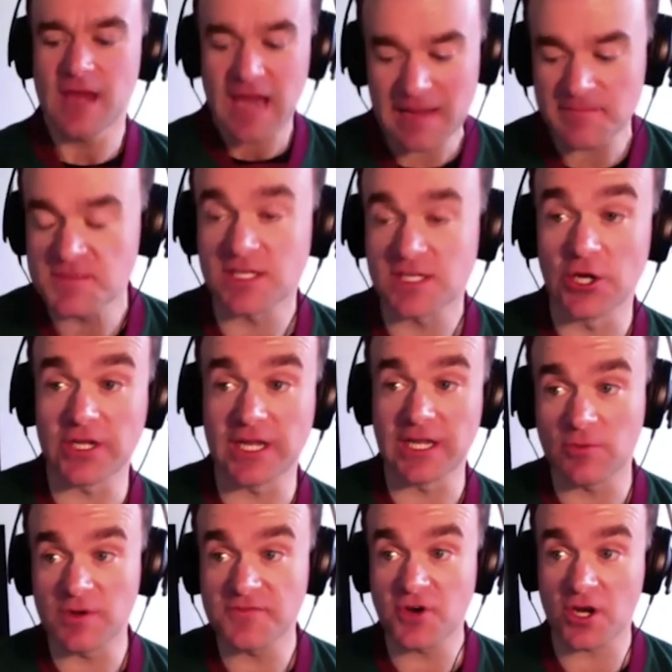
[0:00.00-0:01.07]
Absolutely.
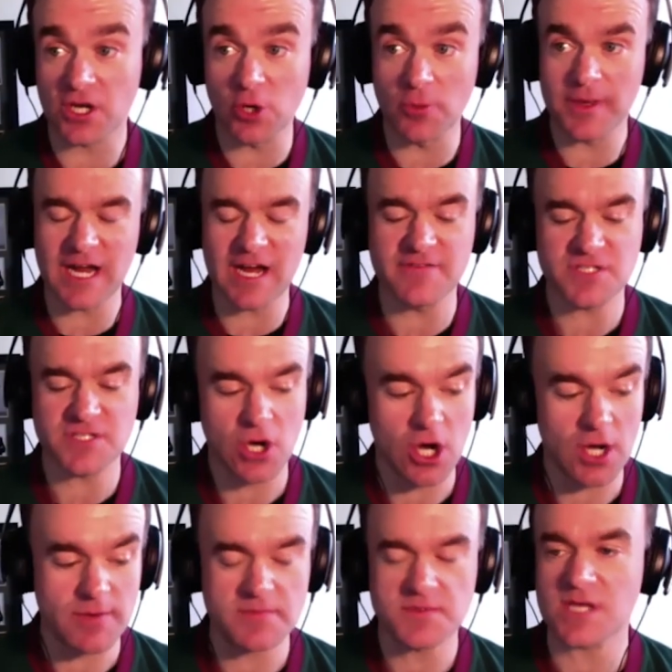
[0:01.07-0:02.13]
Look, we've gone a little bit over
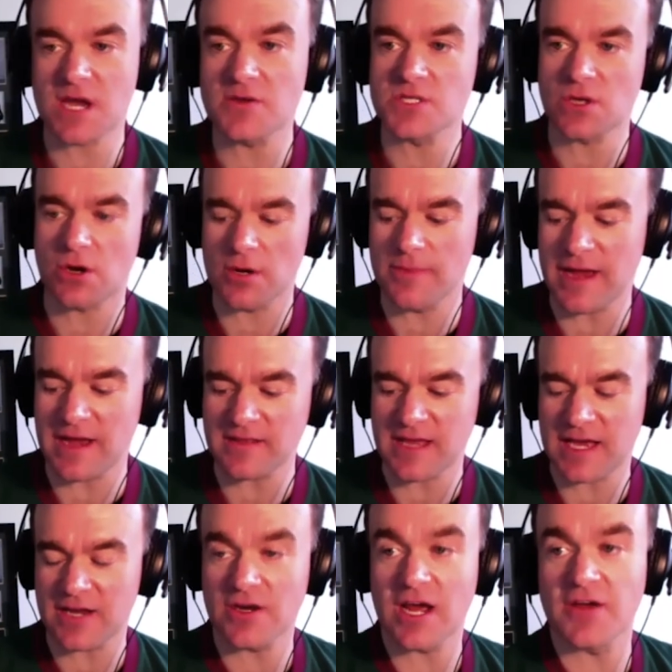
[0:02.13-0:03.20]
time. I'm so sorry about
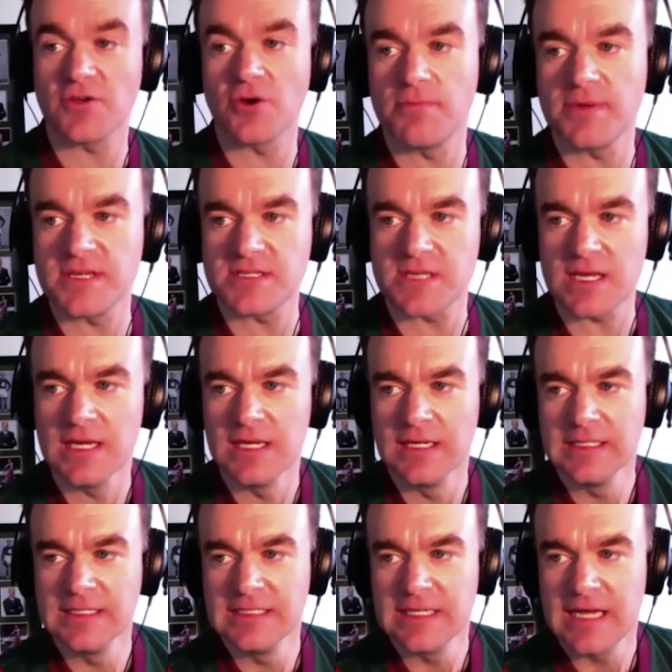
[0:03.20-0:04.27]
that. I know you're busy
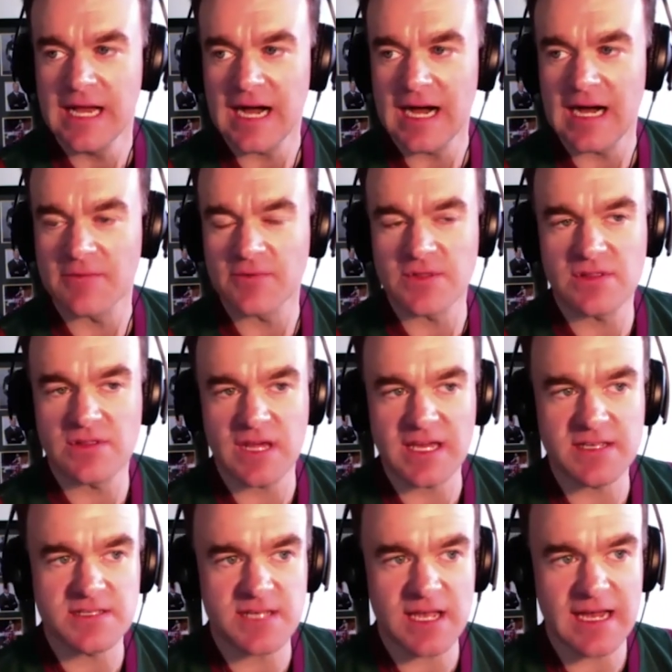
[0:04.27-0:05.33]
with
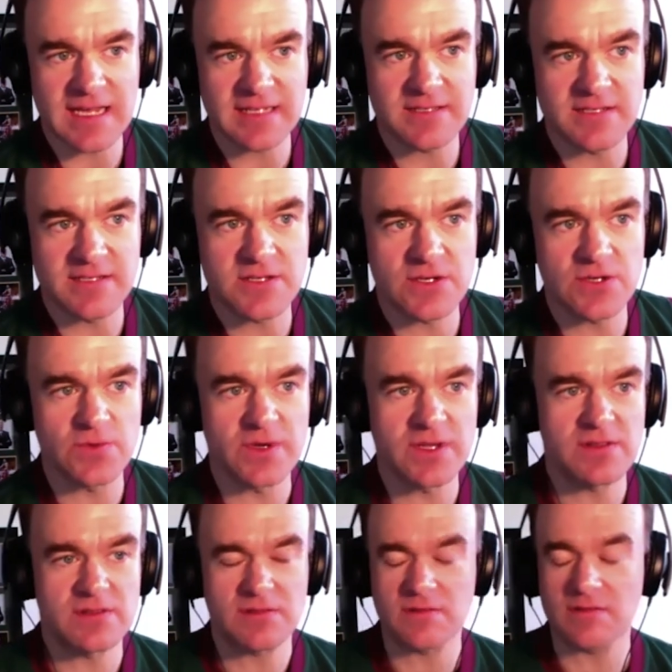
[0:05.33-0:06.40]
things to do with,